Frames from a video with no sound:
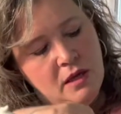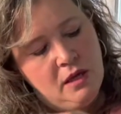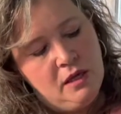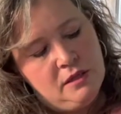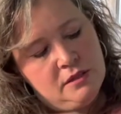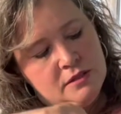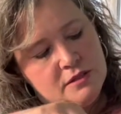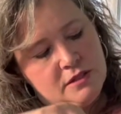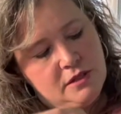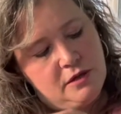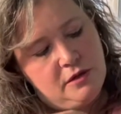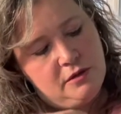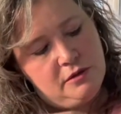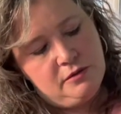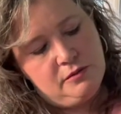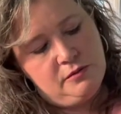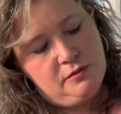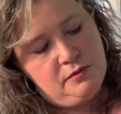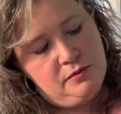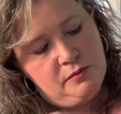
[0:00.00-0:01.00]

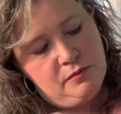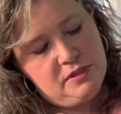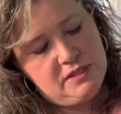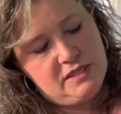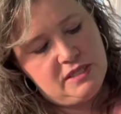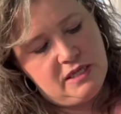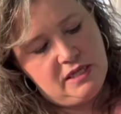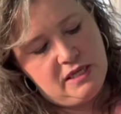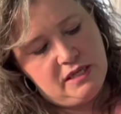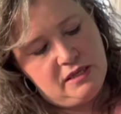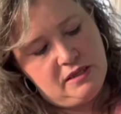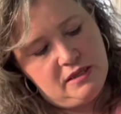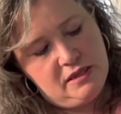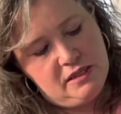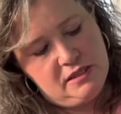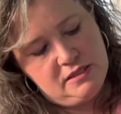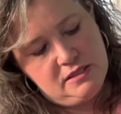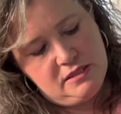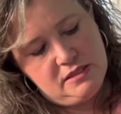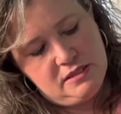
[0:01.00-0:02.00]
So once I get
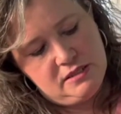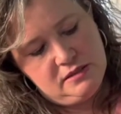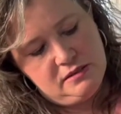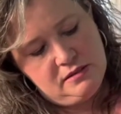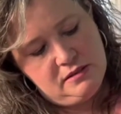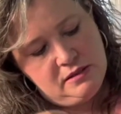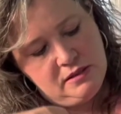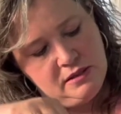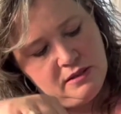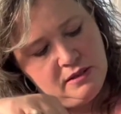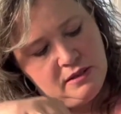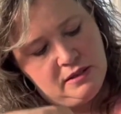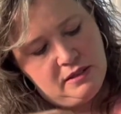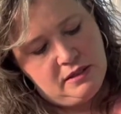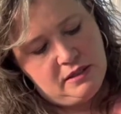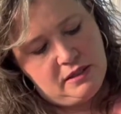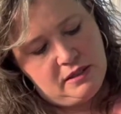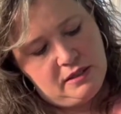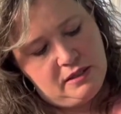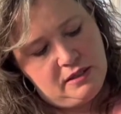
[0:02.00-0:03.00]
this
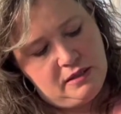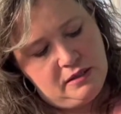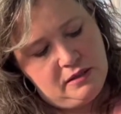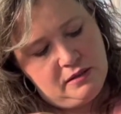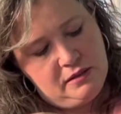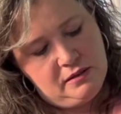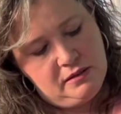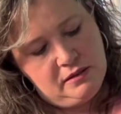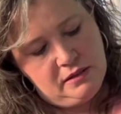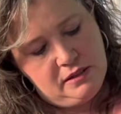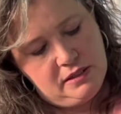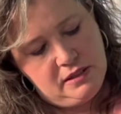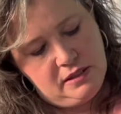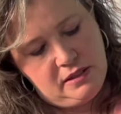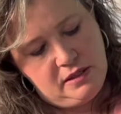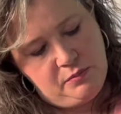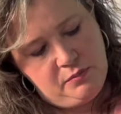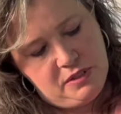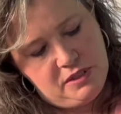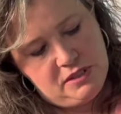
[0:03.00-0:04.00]
kind of cut
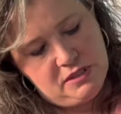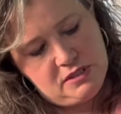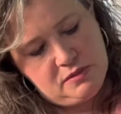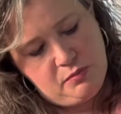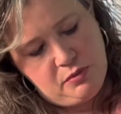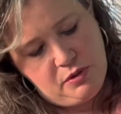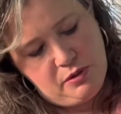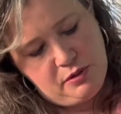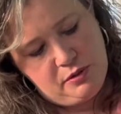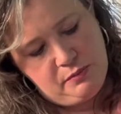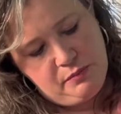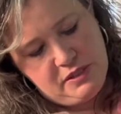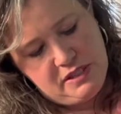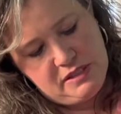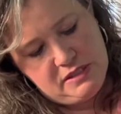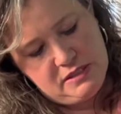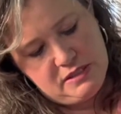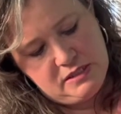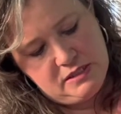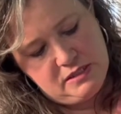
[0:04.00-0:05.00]
up into smaller
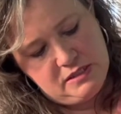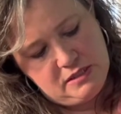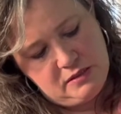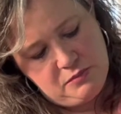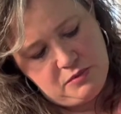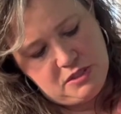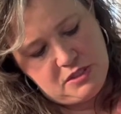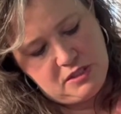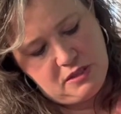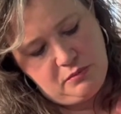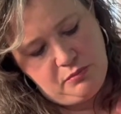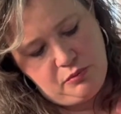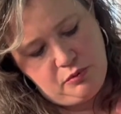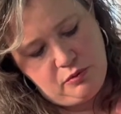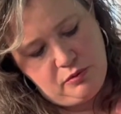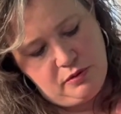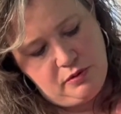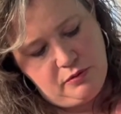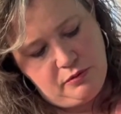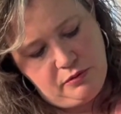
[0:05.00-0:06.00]
pieces, I'm just gonna pour
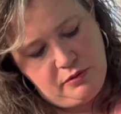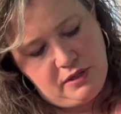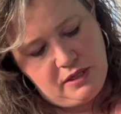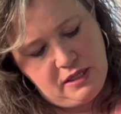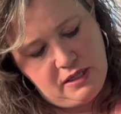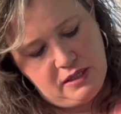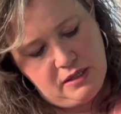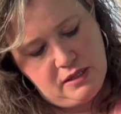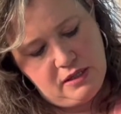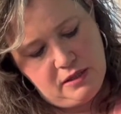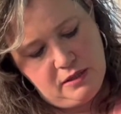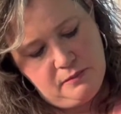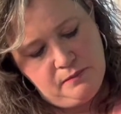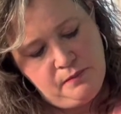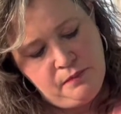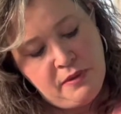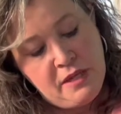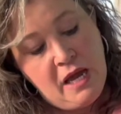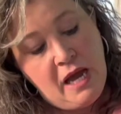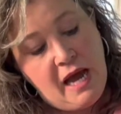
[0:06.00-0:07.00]
the whole thing in there.
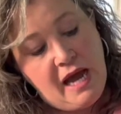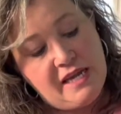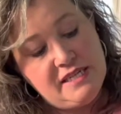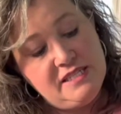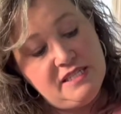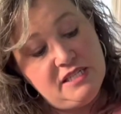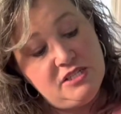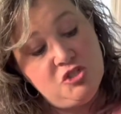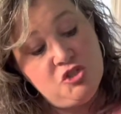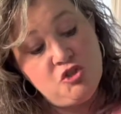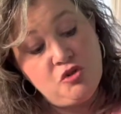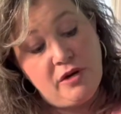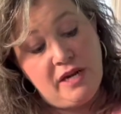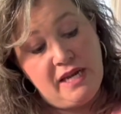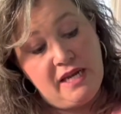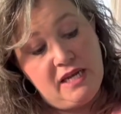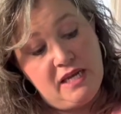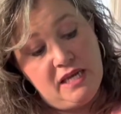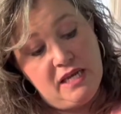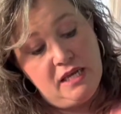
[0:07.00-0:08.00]
I did
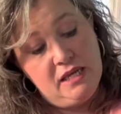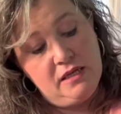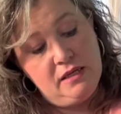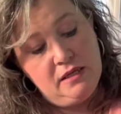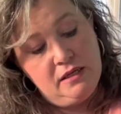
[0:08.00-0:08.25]
drain it.